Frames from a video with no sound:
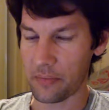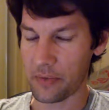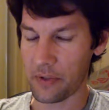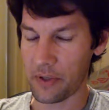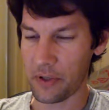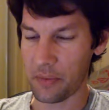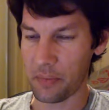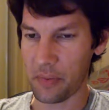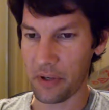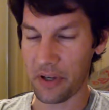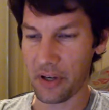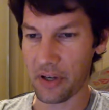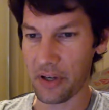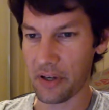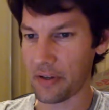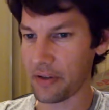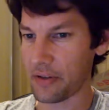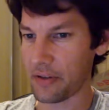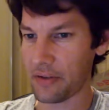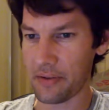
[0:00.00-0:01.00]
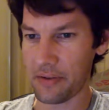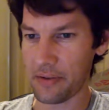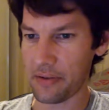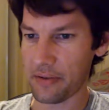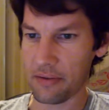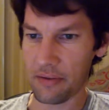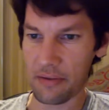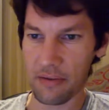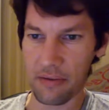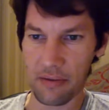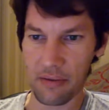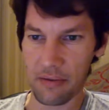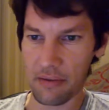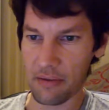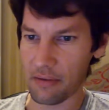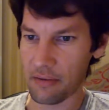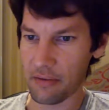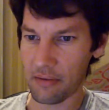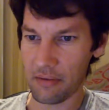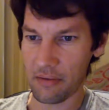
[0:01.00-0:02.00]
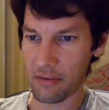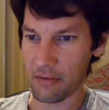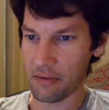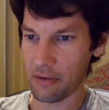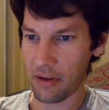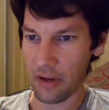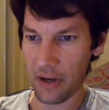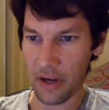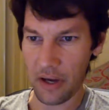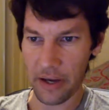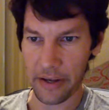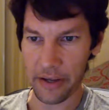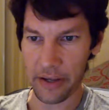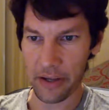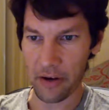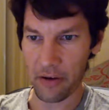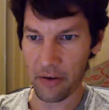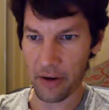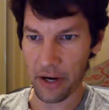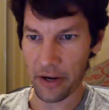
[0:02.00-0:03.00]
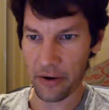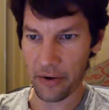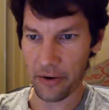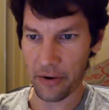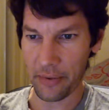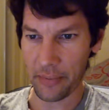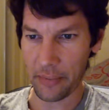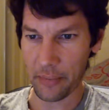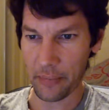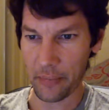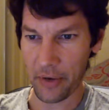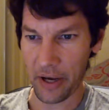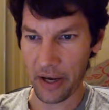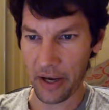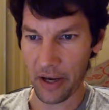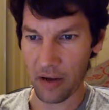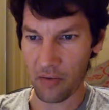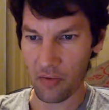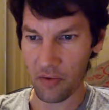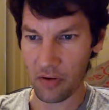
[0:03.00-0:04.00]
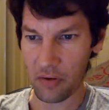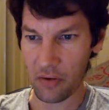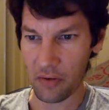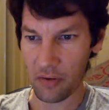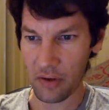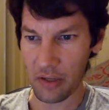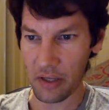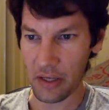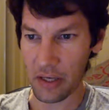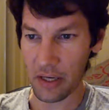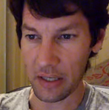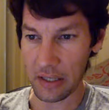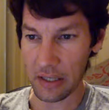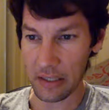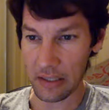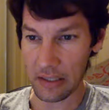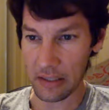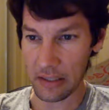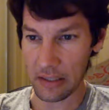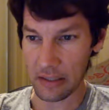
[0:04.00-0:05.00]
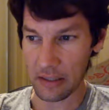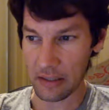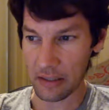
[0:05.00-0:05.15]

Just because, I don't know. I haven't yet.